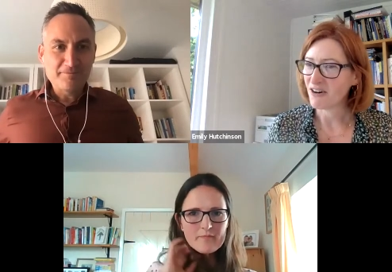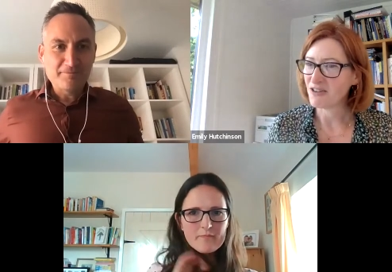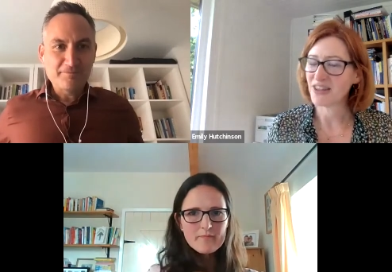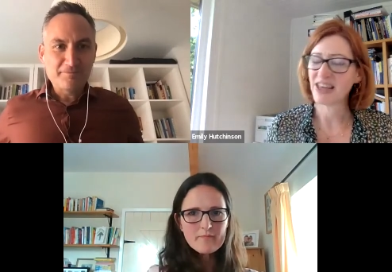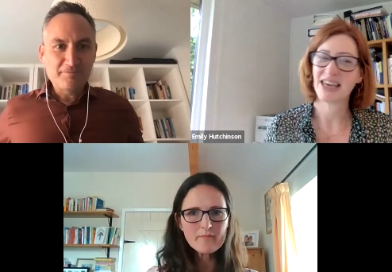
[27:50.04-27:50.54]

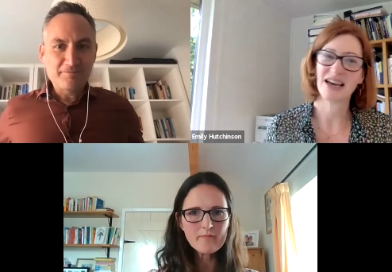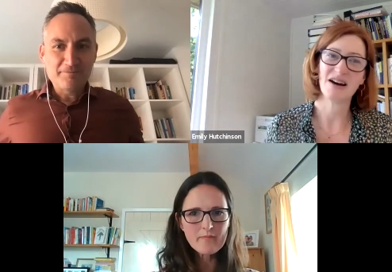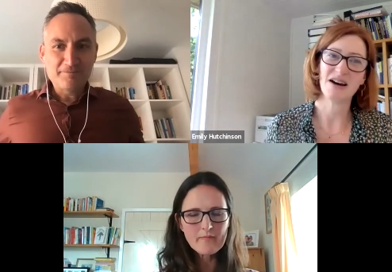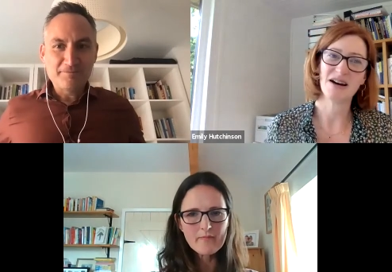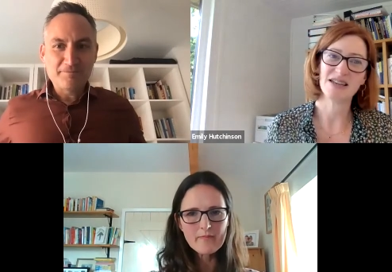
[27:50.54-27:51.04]
Speaker 1: on the
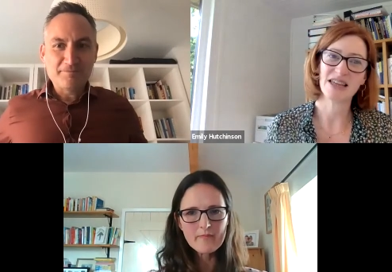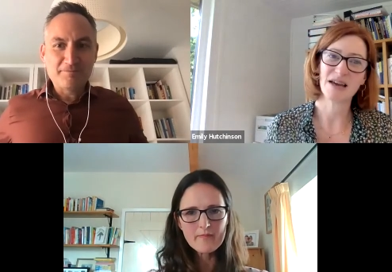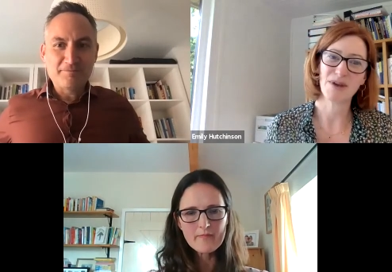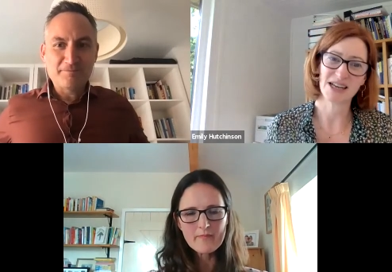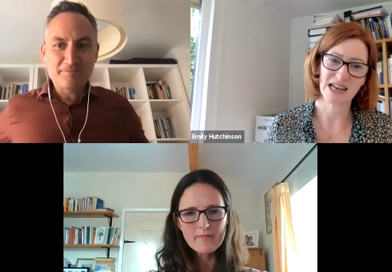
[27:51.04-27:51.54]
uh, the
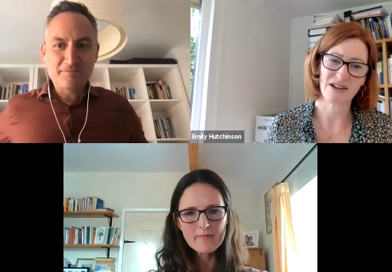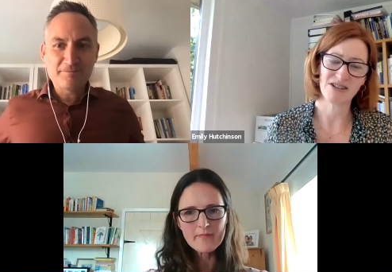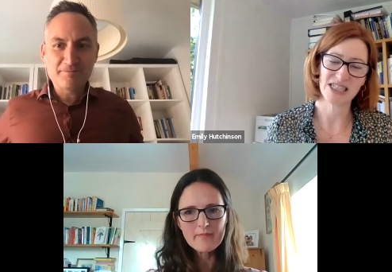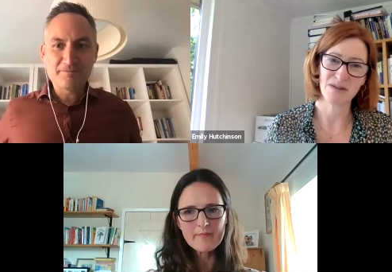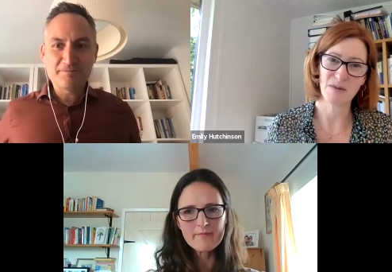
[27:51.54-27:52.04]
Applied
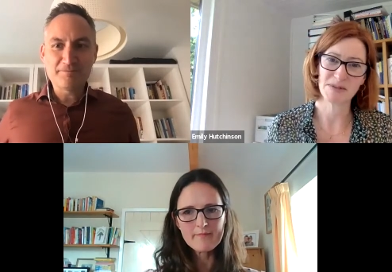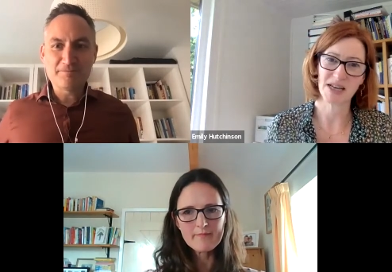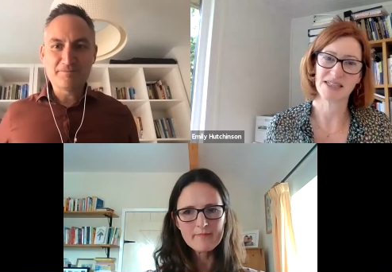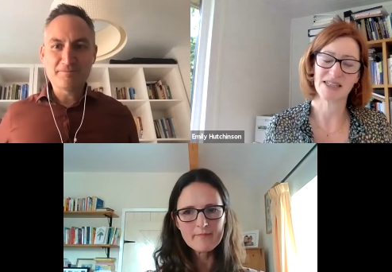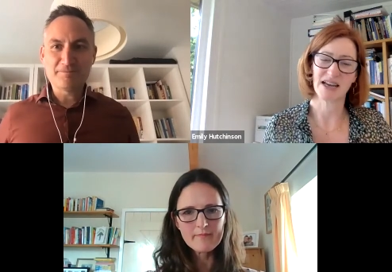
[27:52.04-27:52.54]
Psychology
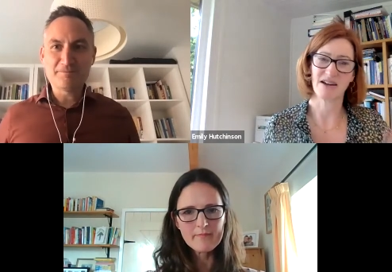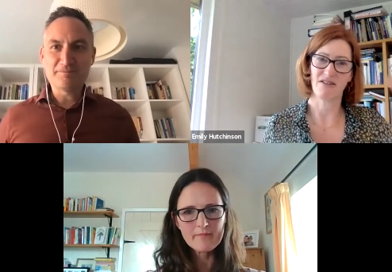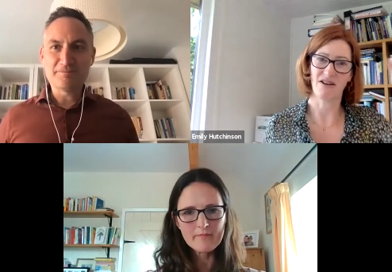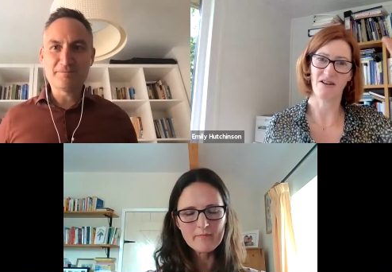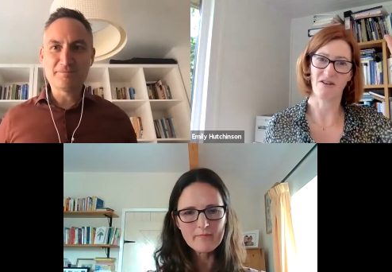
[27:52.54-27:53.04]
website
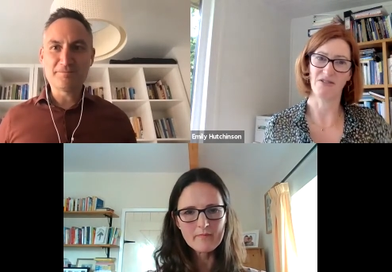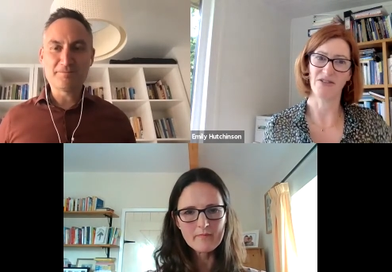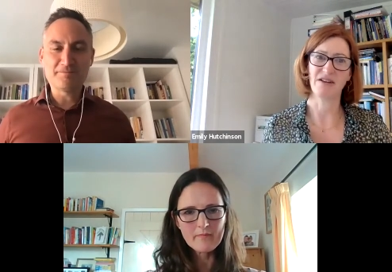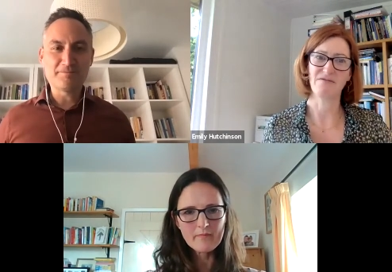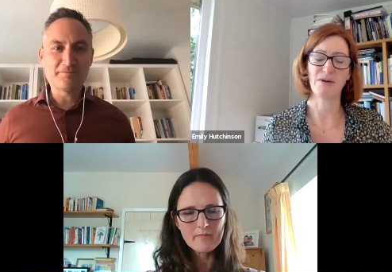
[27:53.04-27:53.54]
uh, uh
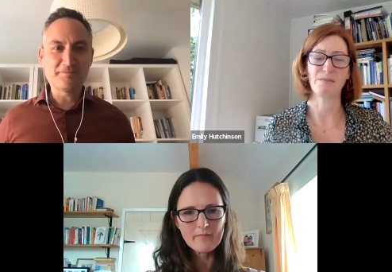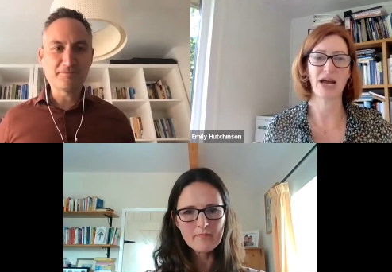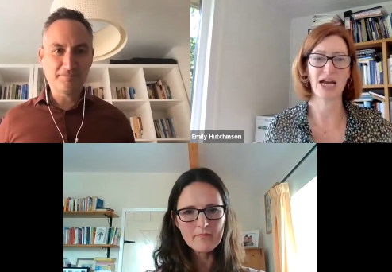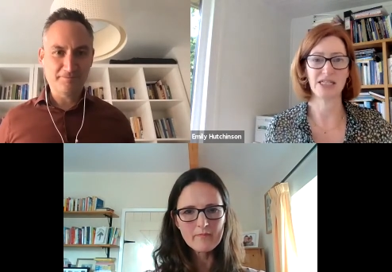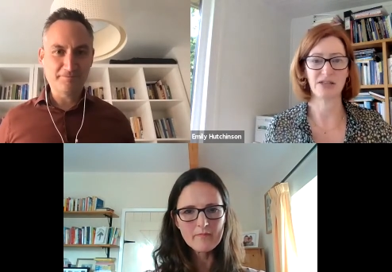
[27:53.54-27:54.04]
on the front
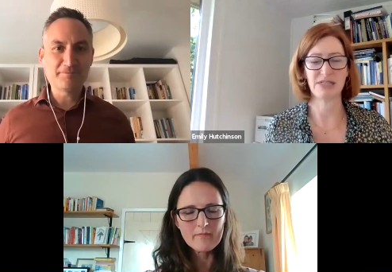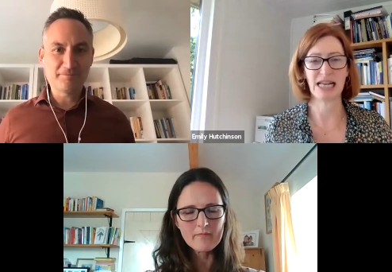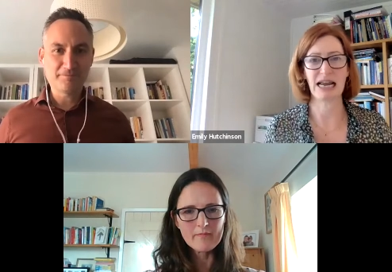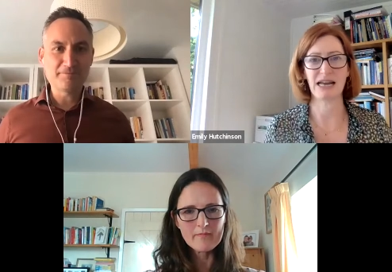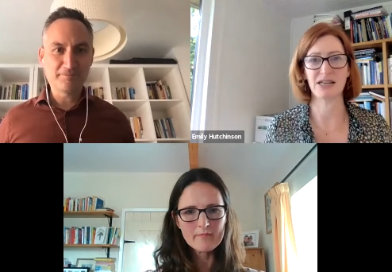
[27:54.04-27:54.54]
page there was a
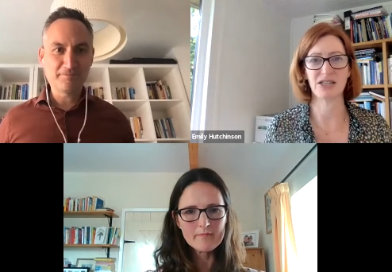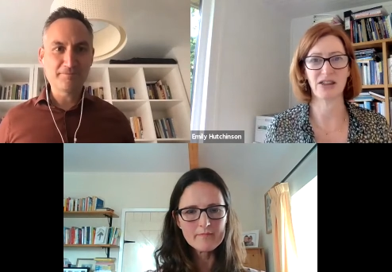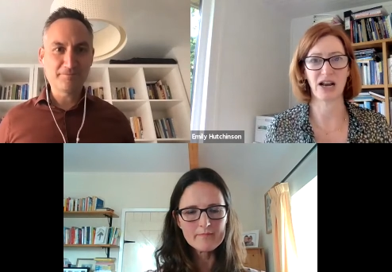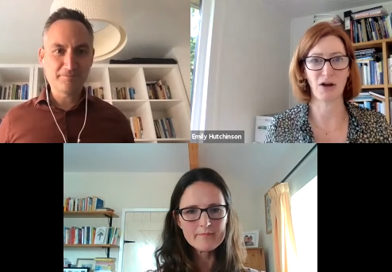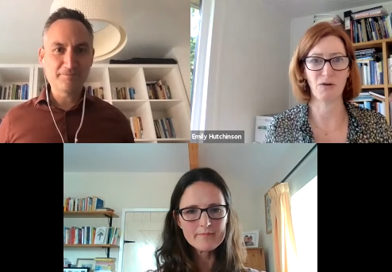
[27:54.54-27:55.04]
link to
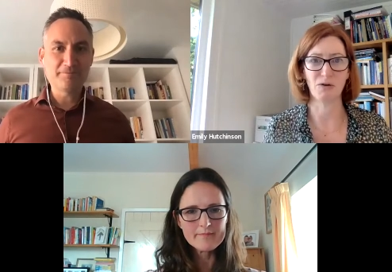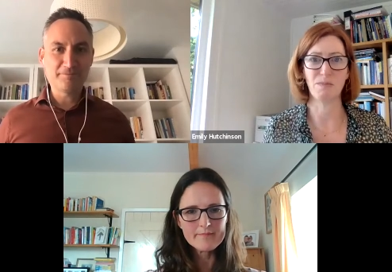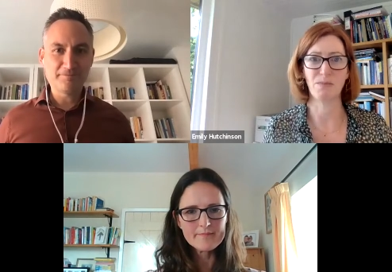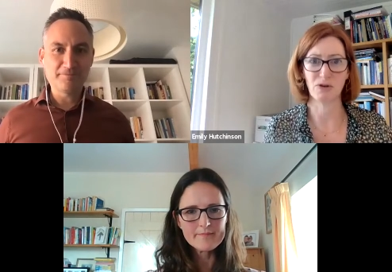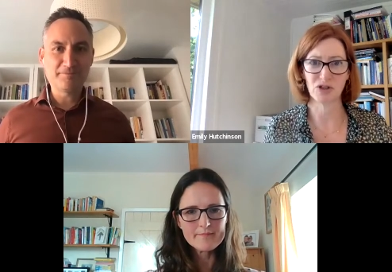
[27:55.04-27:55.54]
the
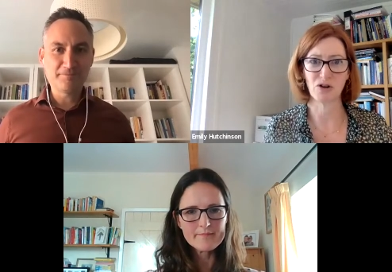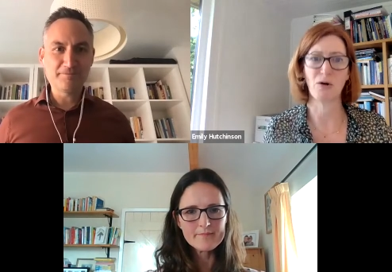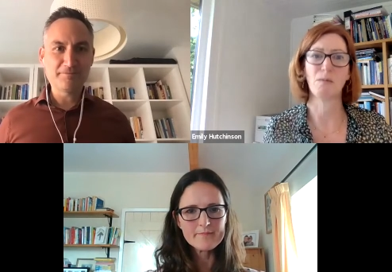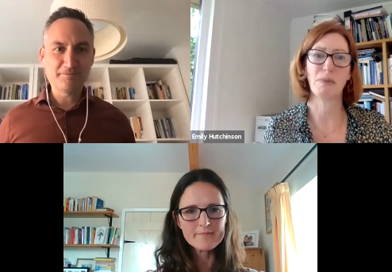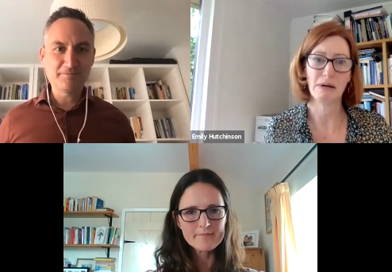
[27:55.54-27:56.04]
local
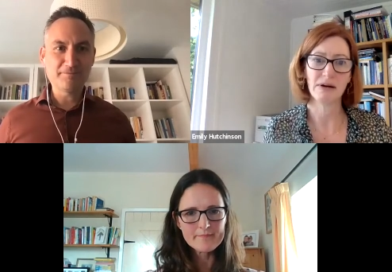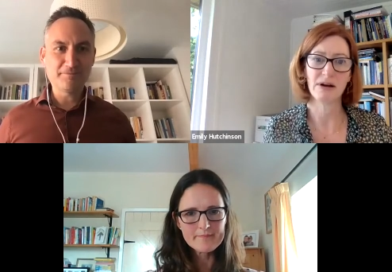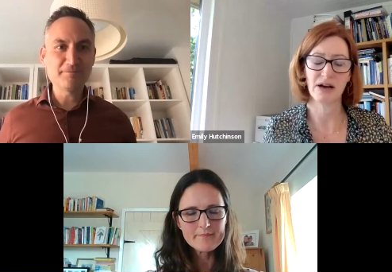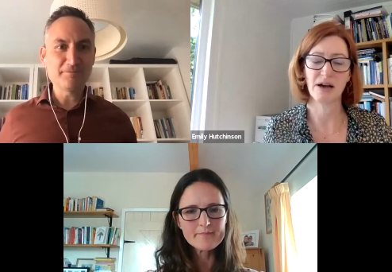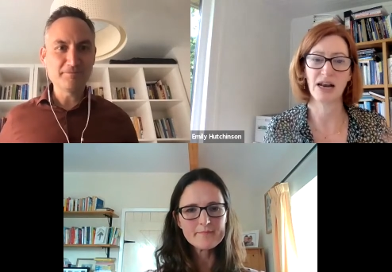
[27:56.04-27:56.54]
bookshop
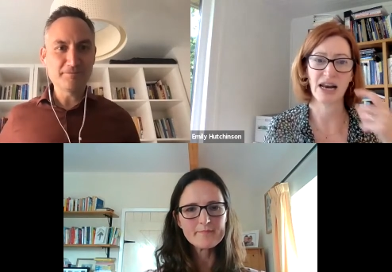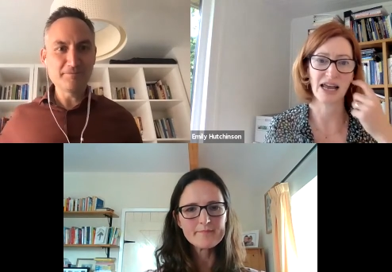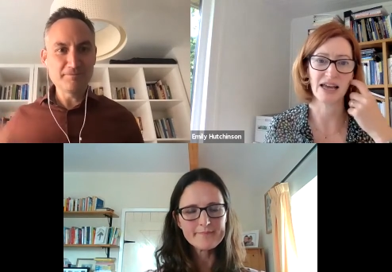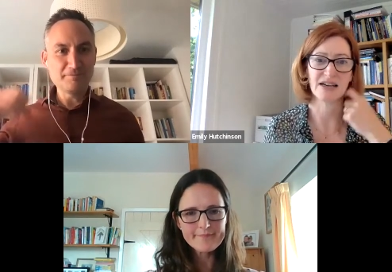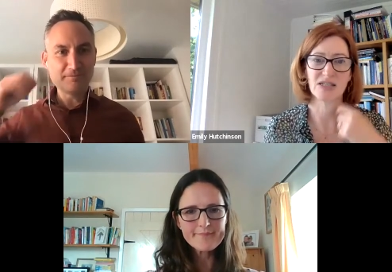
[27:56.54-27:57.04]
uh,
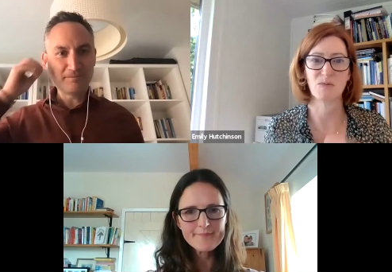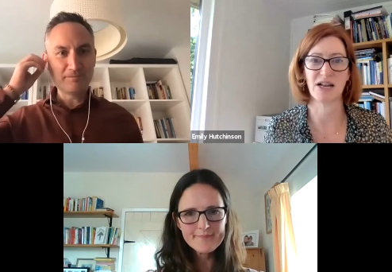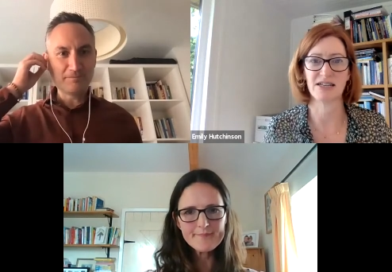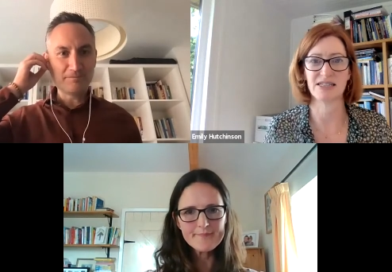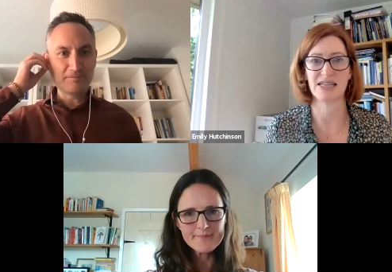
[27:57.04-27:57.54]
link as
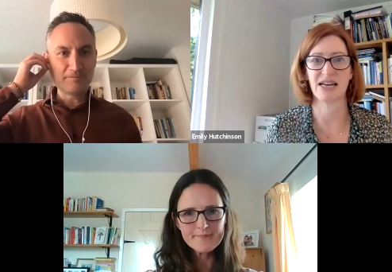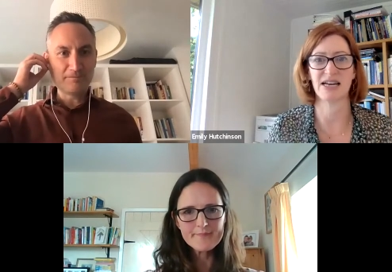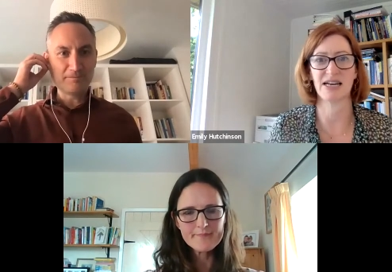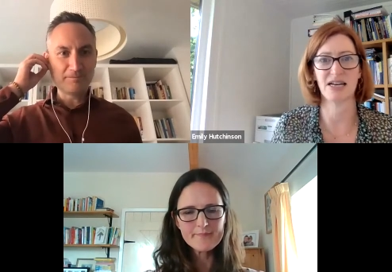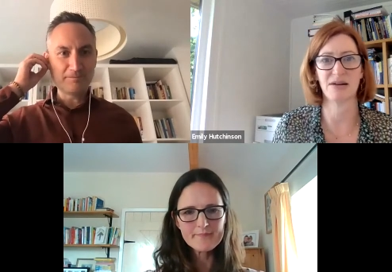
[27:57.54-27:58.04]
well as
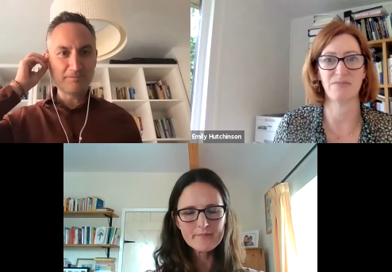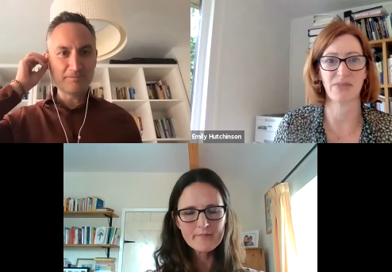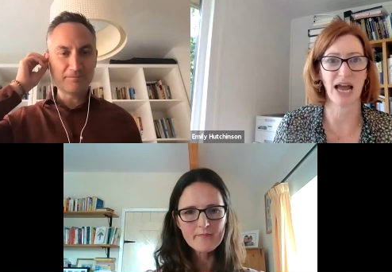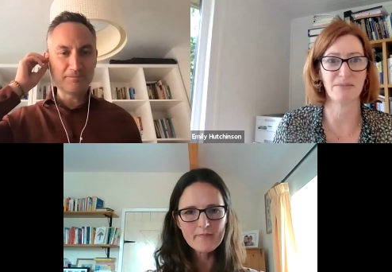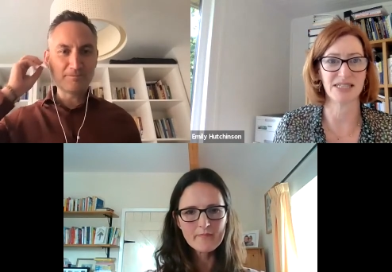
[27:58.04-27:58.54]
to
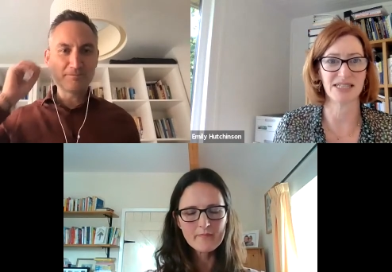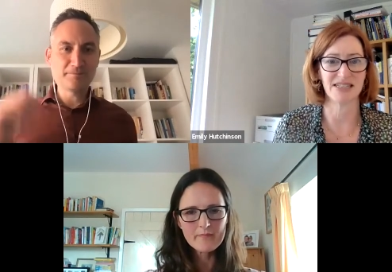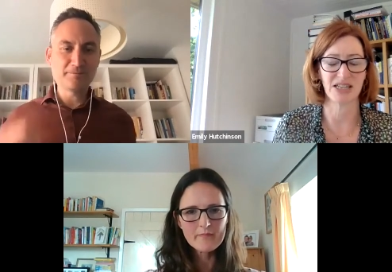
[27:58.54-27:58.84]
um, Amazon.